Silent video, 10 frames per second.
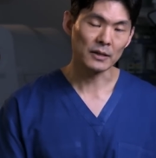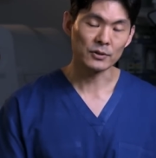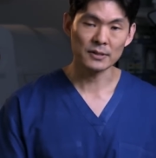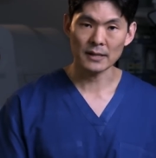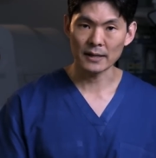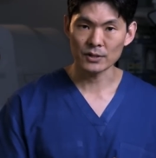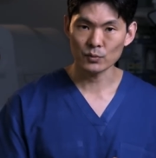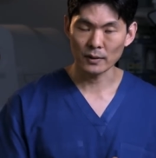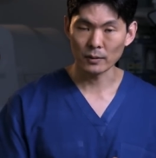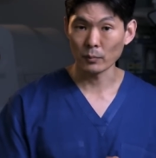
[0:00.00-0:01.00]
into sinus
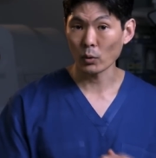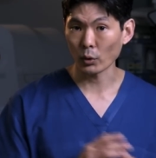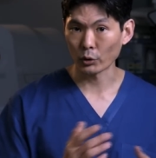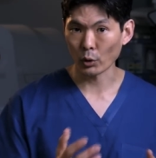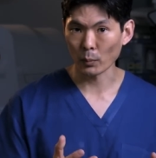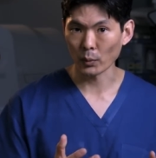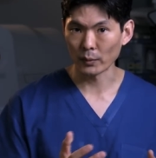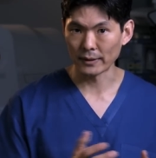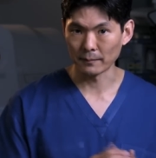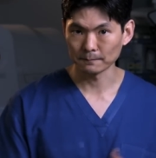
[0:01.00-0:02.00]
rhythm or normal
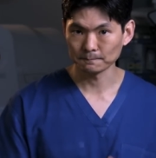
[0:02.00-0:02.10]
rhythm.